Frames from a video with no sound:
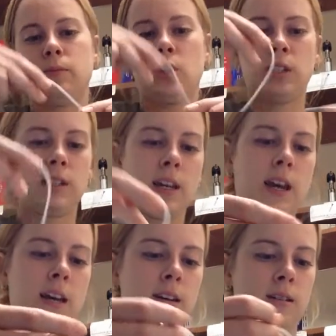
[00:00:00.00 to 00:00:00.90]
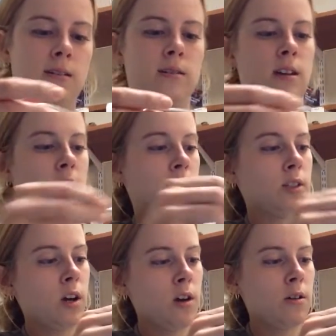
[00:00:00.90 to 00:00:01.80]
Just like an
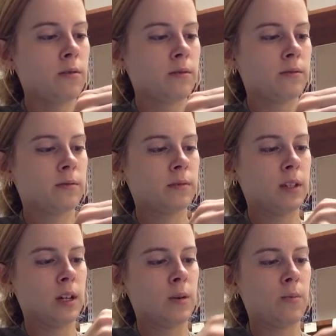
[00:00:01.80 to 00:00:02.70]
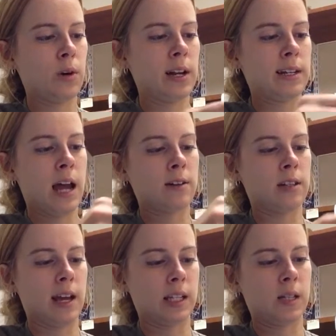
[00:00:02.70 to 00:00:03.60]
adult, put it down to
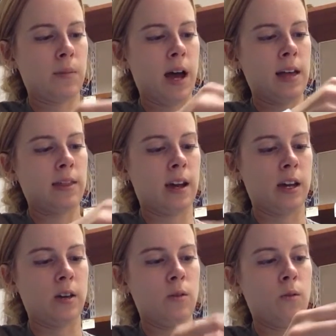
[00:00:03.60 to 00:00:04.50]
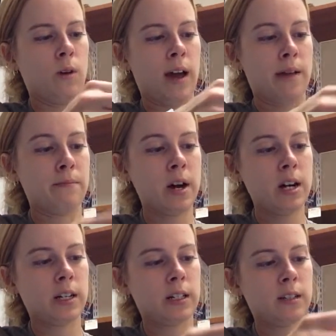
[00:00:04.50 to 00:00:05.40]
that spot that you had
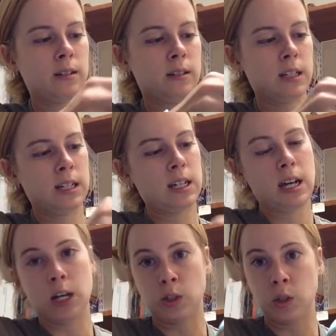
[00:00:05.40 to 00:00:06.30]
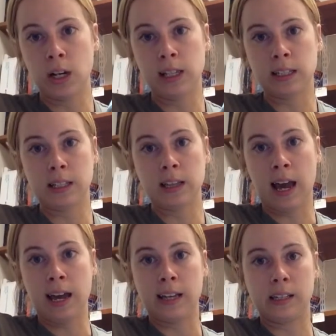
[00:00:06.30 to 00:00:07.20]
marked. As soon as
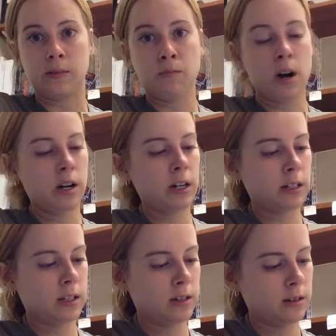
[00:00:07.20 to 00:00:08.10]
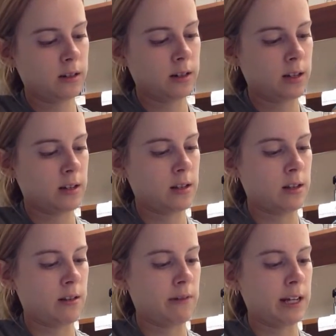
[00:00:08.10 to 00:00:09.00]
that is marked
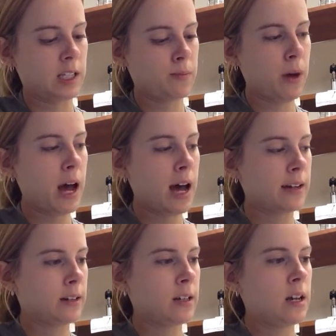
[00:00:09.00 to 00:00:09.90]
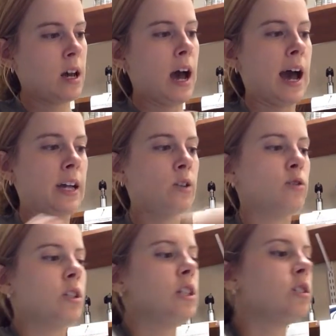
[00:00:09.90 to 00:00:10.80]
in the right spot, I
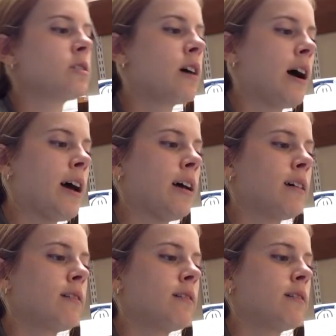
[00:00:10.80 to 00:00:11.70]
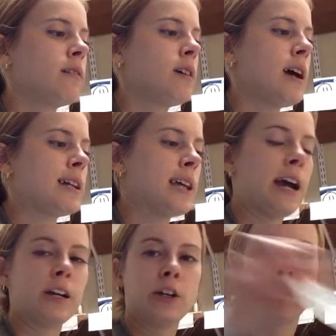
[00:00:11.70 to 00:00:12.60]
usually just cut a
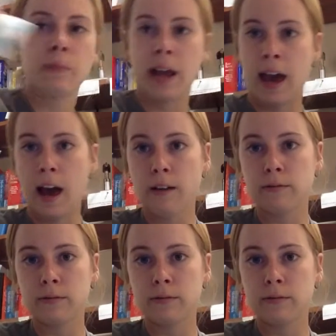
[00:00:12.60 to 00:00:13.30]
tachoderm in half